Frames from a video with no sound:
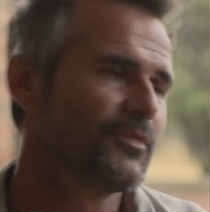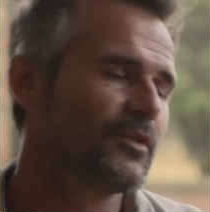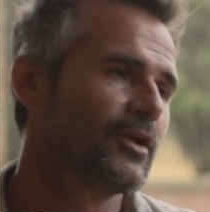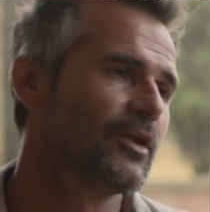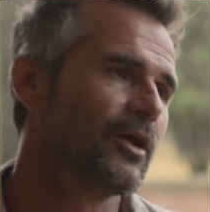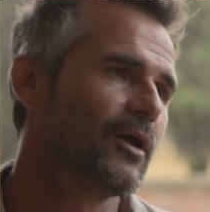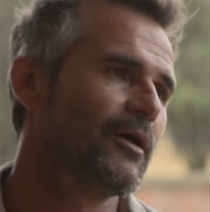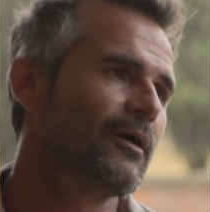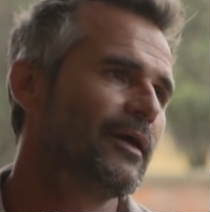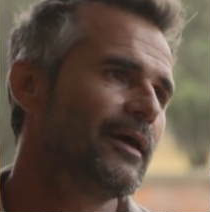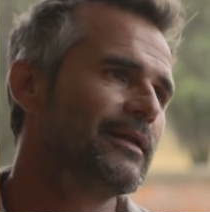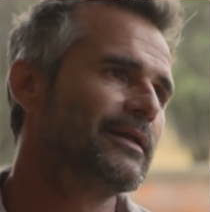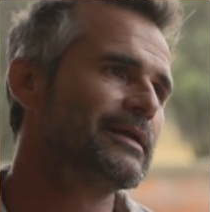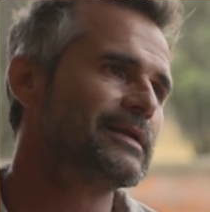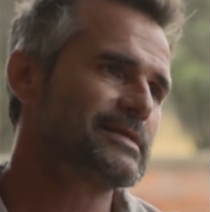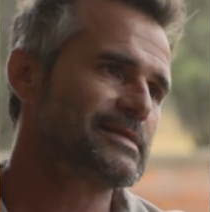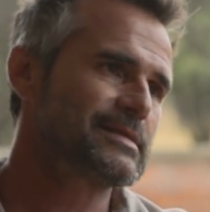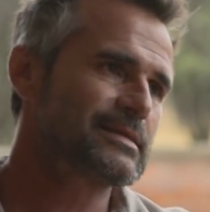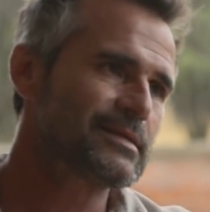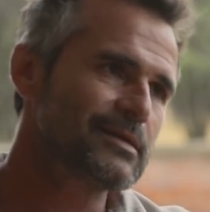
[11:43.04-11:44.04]
You know, and
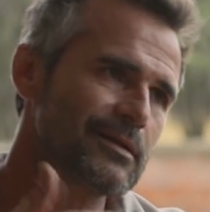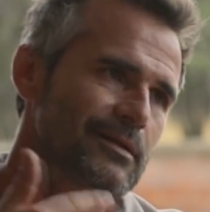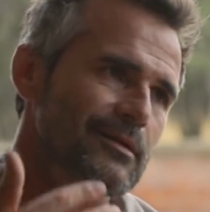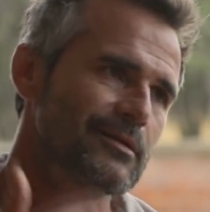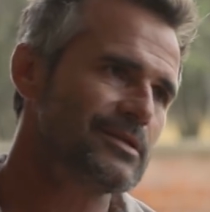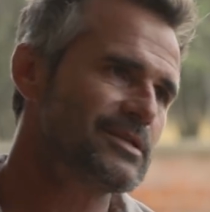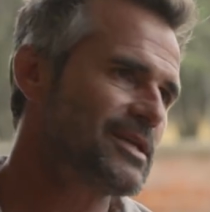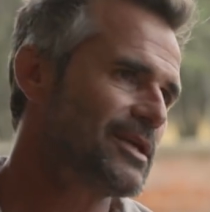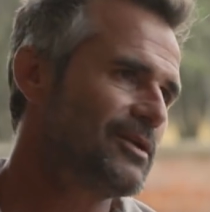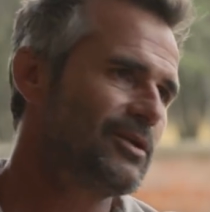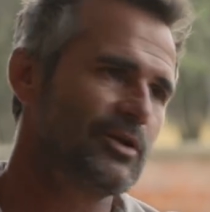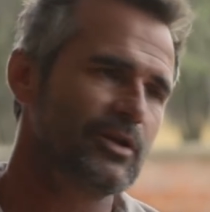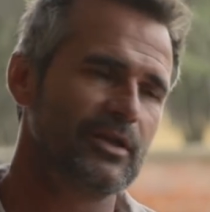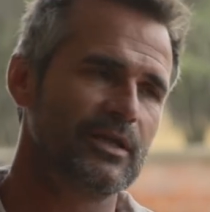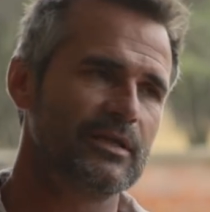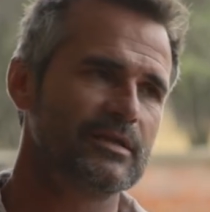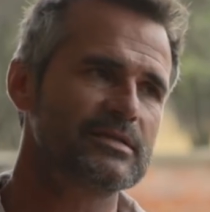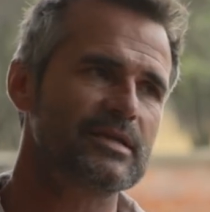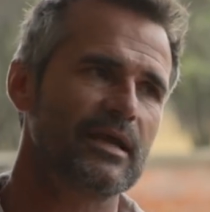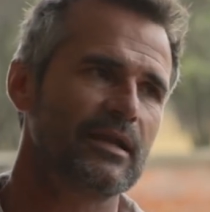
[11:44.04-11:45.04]
he's
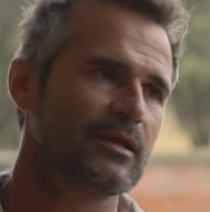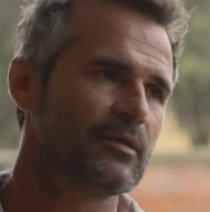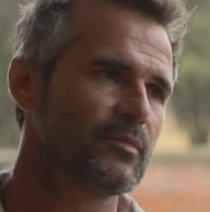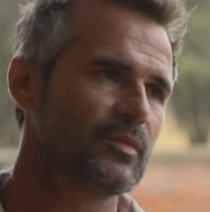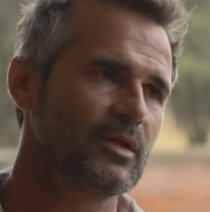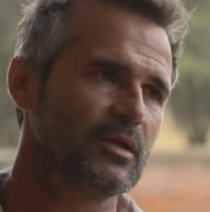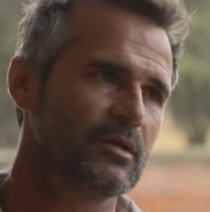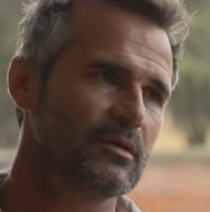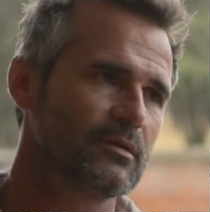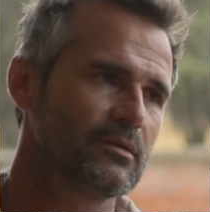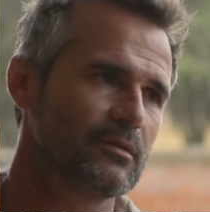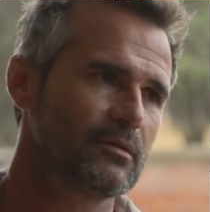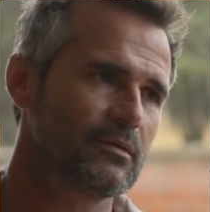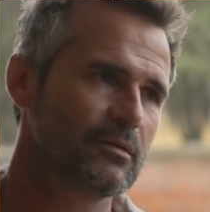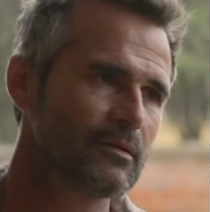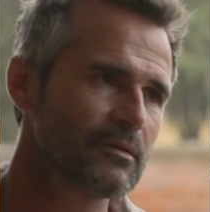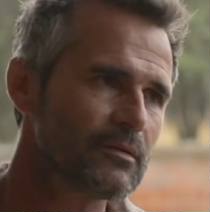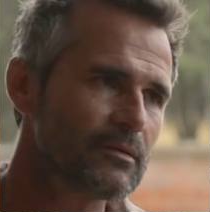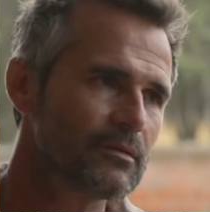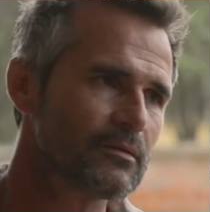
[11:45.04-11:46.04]
continually telling me,
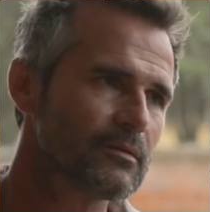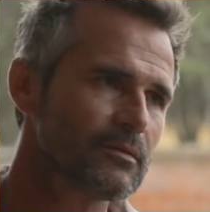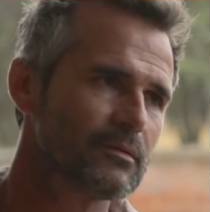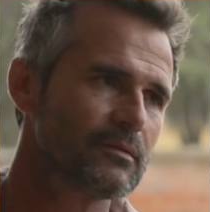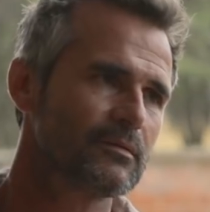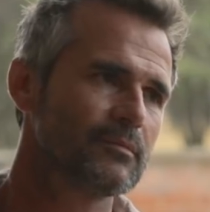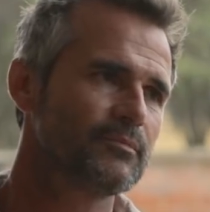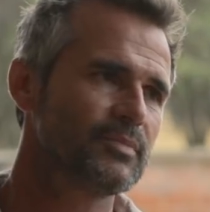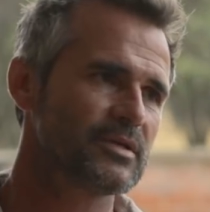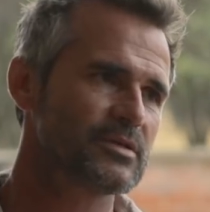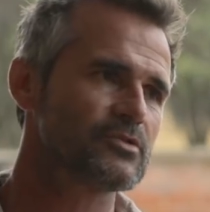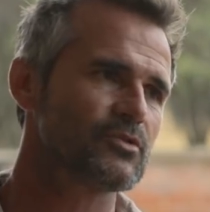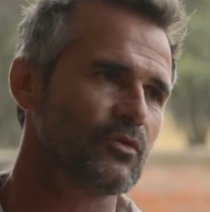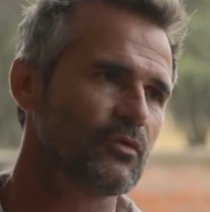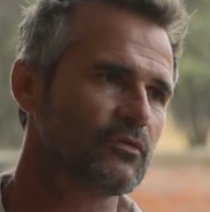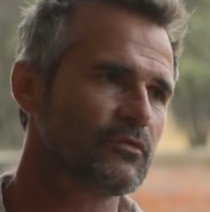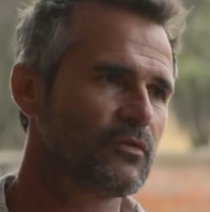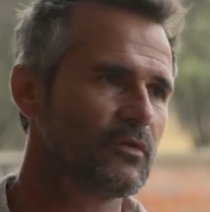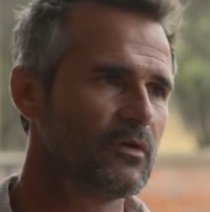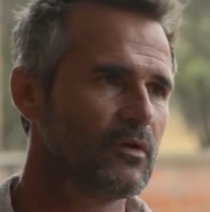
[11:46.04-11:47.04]
piss
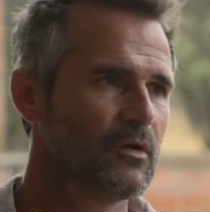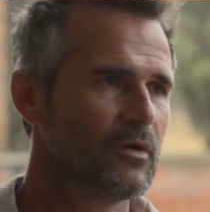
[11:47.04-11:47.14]
off.